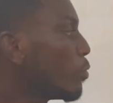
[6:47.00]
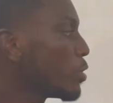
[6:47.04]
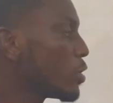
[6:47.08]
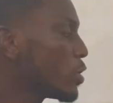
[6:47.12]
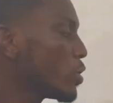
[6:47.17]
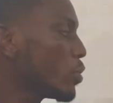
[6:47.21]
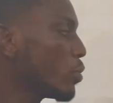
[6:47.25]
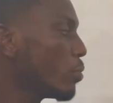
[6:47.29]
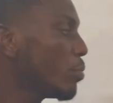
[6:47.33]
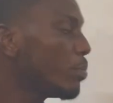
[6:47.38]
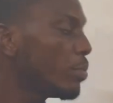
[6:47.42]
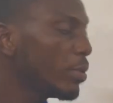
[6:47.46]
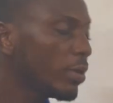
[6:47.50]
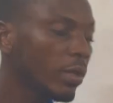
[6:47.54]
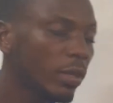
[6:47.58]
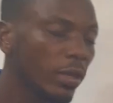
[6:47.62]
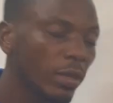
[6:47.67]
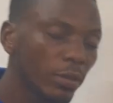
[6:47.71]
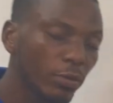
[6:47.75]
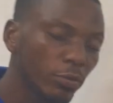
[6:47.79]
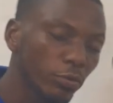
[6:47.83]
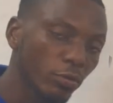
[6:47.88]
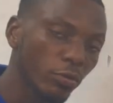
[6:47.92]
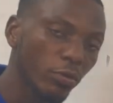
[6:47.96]
still
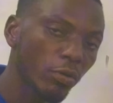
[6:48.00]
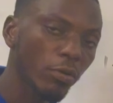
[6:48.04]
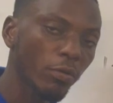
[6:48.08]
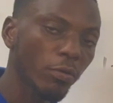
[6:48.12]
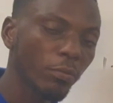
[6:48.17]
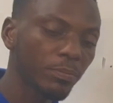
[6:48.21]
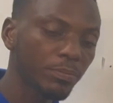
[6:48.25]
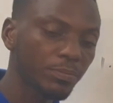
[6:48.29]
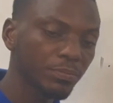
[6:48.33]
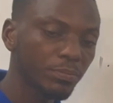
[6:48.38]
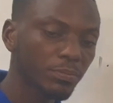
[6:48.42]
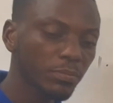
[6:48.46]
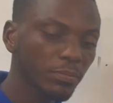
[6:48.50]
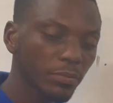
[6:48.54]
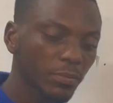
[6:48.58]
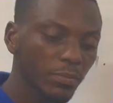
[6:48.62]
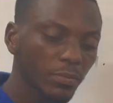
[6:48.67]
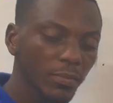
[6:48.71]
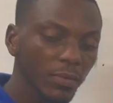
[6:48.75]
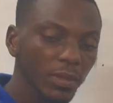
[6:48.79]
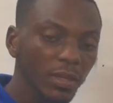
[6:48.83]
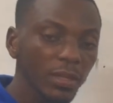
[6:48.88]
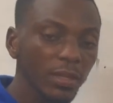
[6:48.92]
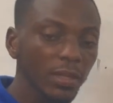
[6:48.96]
be your
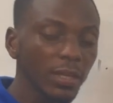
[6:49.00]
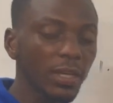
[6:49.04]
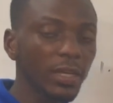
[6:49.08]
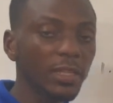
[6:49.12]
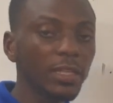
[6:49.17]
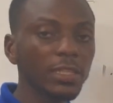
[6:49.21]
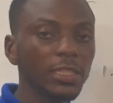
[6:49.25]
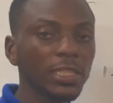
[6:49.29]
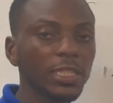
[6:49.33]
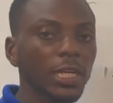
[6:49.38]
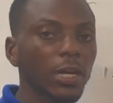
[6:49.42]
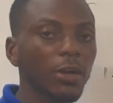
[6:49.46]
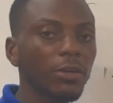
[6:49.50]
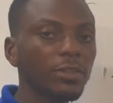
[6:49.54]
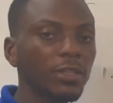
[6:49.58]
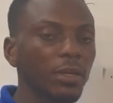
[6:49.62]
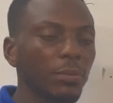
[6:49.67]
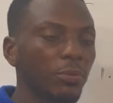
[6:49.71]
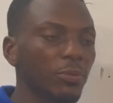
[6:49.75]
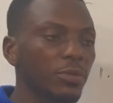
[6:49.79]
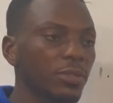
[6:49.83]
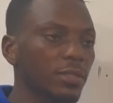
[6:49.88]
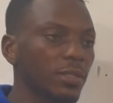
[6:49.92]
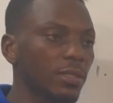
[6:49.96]
initial
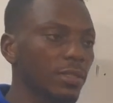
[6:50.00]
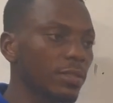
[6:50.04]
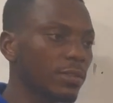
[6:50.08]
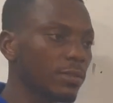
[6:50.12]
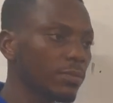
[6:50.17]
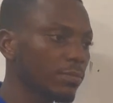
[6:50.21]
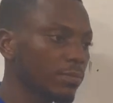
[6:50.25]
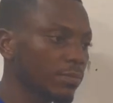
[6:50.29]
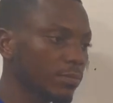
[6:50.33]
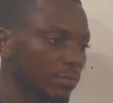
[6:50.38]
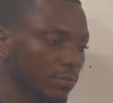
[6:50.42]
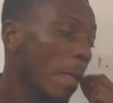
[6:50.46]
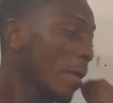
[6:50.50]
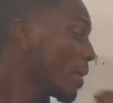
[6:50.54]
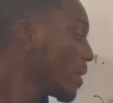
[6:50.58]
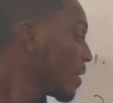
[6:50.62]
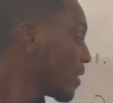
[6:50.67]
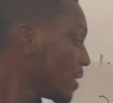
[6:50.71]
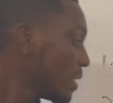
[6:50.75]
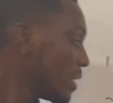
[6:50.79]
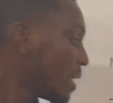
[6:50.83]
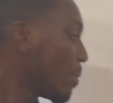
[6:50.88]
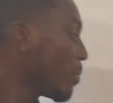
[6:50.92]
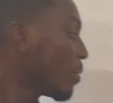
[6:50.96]
deposit.
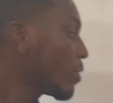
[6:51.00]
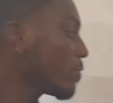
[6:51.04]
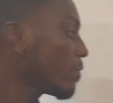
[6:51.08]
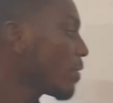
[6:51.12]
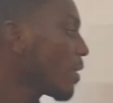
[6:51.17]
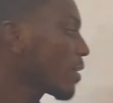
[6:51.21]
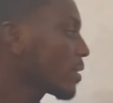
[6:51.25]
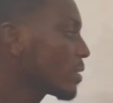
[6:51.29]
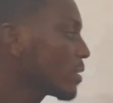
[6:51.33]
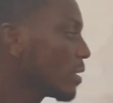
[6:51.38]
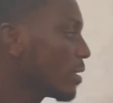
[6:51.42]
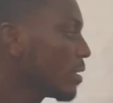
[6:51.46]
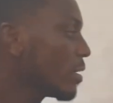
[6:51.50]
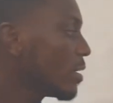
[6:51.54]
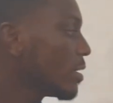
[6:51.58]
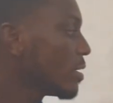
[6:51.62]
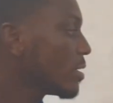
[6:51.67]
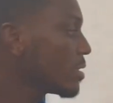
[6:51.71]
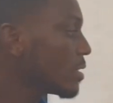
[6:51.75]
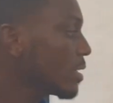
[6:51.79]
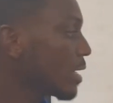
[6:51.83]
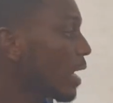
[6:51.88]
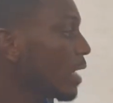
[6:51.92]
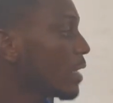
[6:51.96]
The amount function
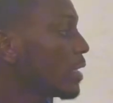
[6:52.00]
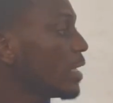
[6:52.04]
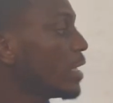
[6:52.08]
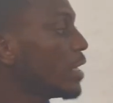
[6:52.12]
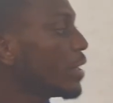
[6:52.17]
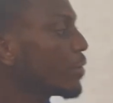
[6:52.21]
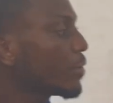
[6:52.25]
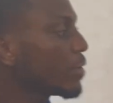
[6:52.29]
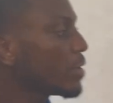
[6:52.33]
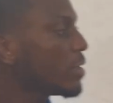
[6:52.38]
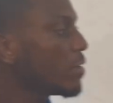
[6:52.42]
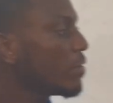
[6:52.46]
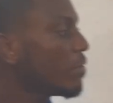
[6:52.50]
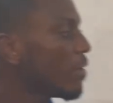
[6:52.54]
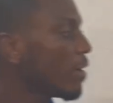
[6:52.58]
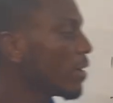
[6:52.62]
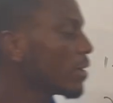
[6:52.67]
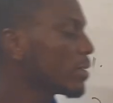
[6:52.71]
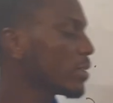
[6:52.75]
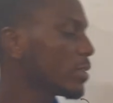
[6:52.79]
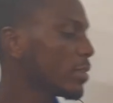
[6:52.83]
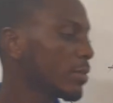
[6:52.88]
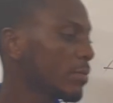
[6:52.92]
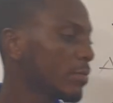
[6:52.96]
is an increasing
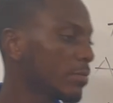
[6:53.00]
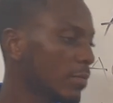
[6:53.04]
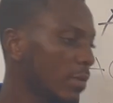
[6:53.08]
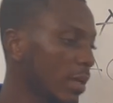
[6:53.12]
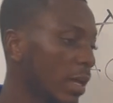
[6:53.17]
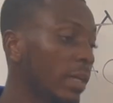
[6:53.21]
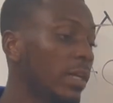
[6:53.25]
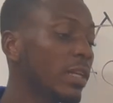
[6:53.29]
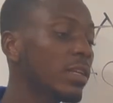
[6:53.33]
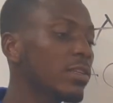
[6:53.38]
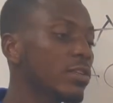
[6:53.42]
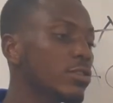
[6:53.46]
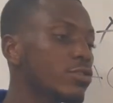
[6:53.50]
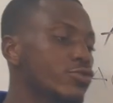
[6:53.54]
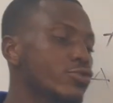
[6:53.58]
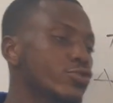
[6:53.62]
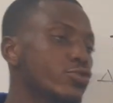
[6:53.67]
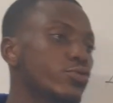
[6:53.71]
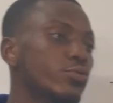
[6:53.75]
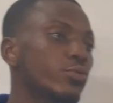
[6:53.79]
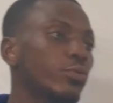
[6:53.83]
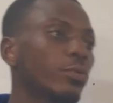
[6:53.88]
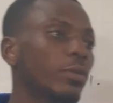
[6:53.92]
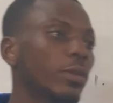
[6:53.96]
function, and this is
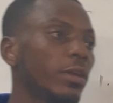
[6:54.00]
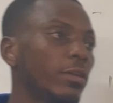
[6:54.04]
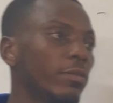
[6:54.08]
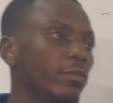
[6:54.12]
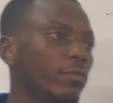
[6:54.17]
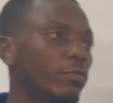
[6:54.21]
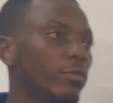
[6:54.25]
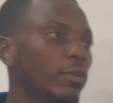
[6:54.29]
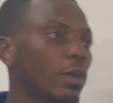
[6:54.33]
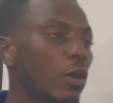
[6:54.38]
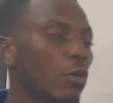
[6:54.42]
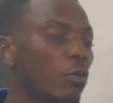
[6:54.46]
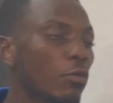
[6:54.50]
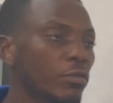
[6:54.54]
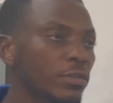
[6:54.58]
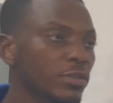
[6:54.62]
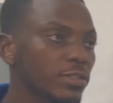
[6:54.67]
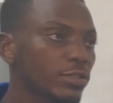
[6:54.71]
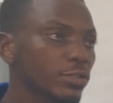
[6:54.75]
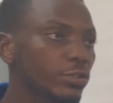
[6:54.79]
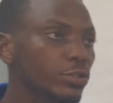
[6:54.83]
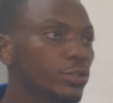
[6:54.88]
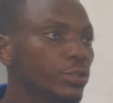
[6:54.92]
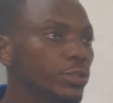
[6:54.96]
true if you are
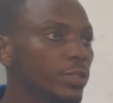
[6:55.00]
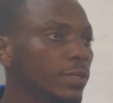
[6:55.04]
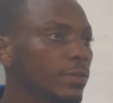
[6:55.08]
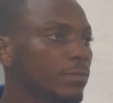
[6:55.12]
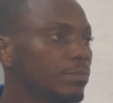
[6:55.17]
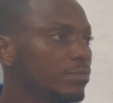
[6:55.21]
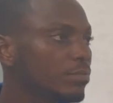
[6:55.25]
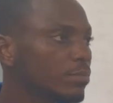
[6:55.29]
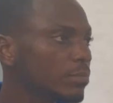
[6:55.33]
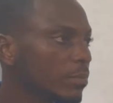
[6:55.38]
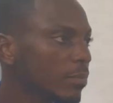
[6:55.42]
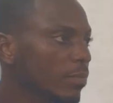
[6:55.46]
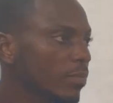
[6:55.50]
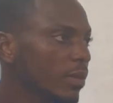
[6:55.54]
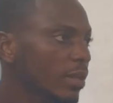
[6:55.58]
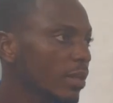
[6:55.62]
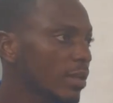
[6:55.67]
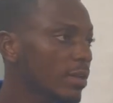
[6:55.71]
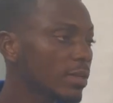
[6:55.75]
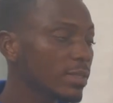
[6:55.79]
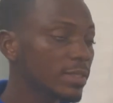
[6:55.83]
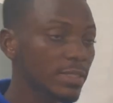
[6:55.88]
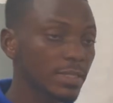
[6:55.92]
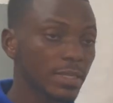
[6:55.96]
considering
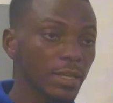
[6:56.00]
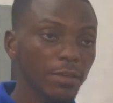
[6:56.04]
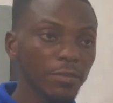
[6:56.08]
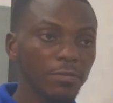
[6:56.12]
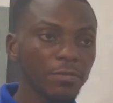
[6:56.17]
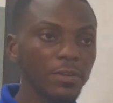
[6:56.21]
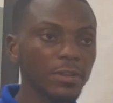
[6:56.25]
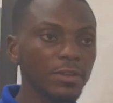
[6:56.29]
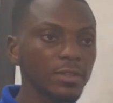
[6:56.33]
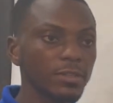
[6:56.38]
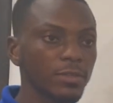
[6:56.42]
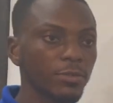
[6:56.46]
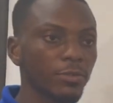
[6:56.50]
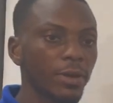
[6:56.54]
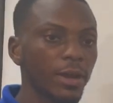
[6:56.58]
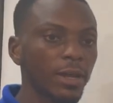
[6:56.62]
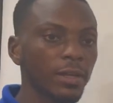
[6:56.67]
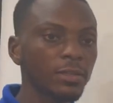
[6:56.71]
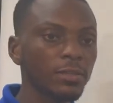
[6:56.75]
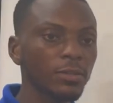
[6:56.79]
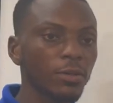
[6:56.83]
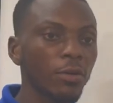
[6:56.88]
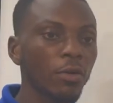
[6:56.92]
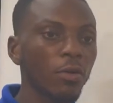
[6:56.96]
savings,
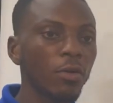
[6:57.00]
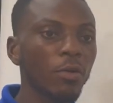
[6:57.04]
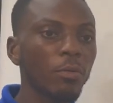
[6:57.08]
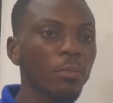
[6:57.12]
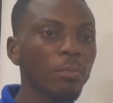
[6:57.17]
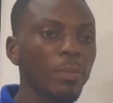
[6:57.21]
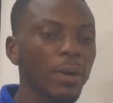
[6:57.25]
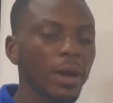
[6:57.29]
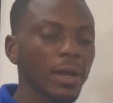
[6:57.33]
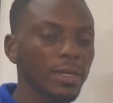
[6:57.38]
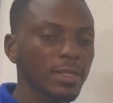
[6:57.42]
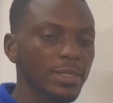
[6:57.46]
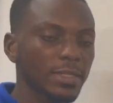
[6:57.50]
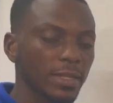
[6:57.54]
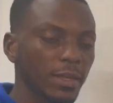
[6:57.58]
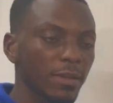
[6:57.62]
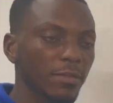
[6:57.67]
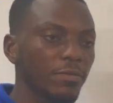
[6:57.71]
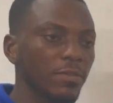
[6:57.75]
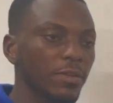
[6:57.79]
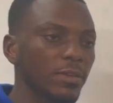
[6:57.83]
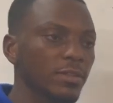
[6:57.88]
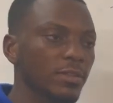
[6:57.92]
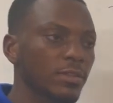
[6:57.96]
right, or bank
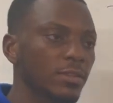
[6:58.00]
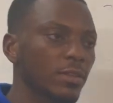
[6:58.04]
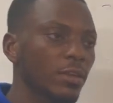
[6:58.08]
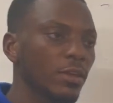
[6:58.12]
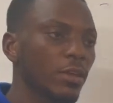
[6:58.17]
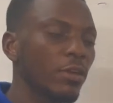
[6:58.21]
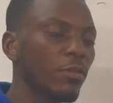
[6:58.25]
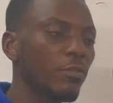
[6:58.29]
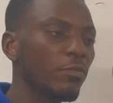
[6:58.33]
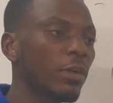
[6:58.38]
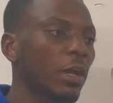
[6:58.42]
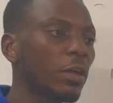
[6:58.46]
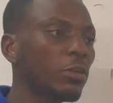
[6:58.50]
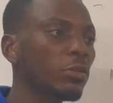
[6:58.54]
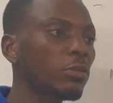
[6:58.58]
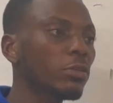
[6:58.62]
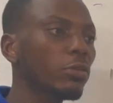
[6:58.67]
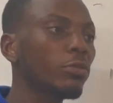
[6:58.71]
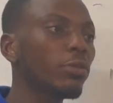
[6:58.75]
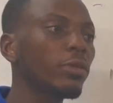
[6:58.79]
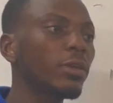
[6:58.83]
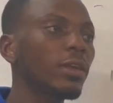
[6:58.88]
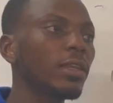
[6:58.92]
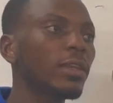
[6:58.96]
savings. We are not
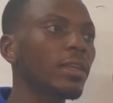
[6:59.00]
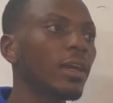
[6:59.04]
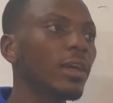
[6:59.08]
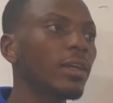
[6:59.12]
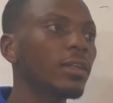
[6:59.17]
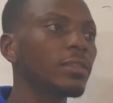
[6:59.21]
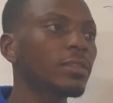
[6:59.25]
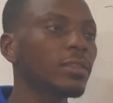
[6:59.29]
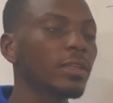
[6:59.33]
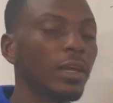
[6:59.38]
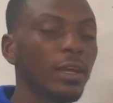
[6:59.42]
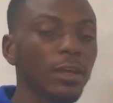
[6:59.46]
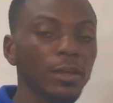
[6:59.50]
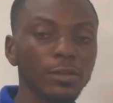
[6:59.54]
looking at a